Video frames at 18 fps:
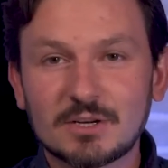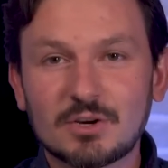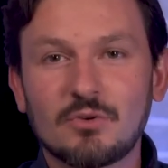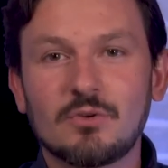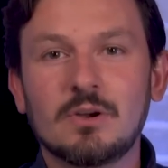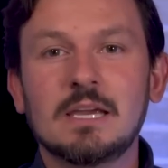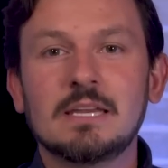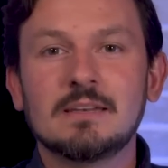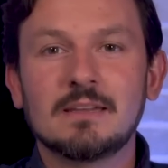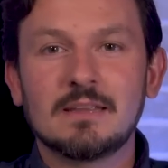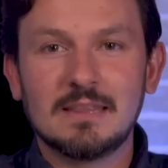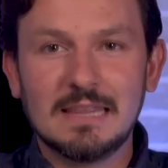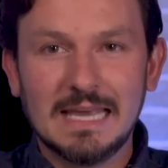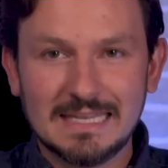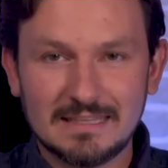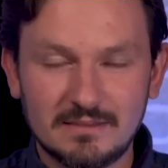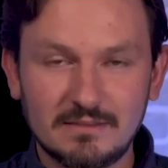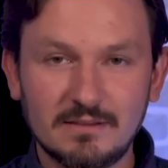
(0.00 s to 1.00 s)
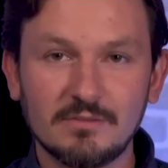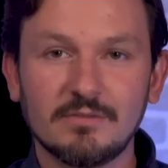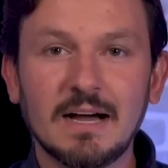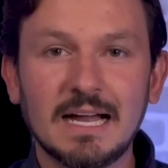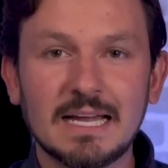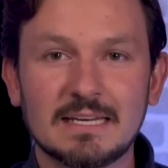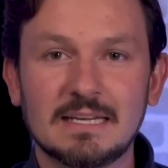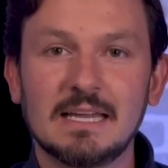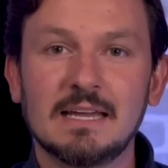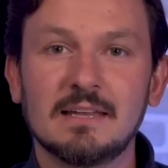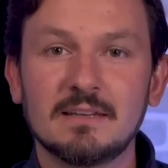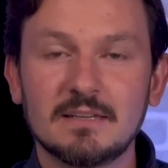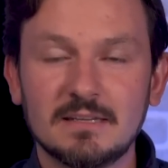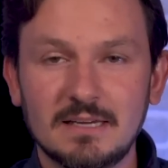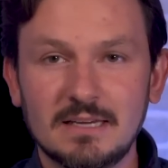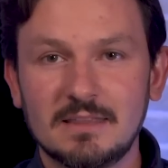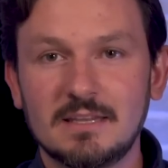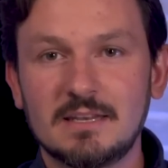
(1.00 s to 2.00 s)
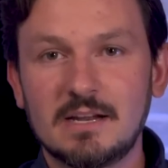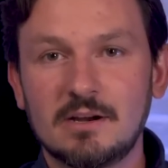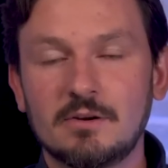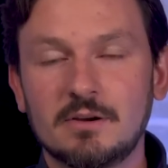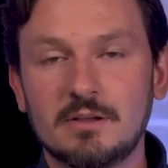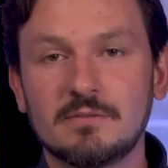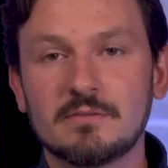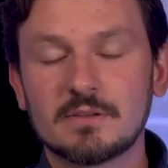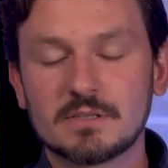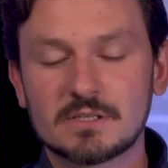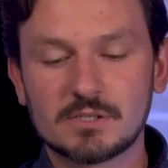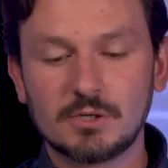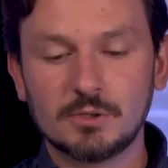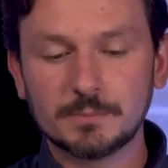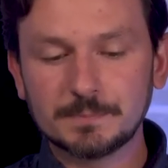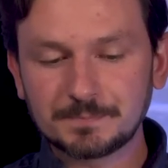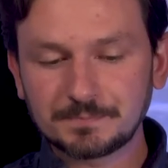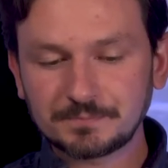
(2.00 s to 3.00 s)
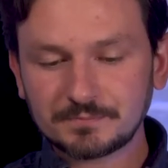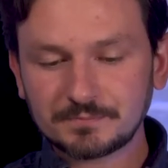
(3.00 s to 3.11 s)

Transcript: to create that divide again in the narrative. So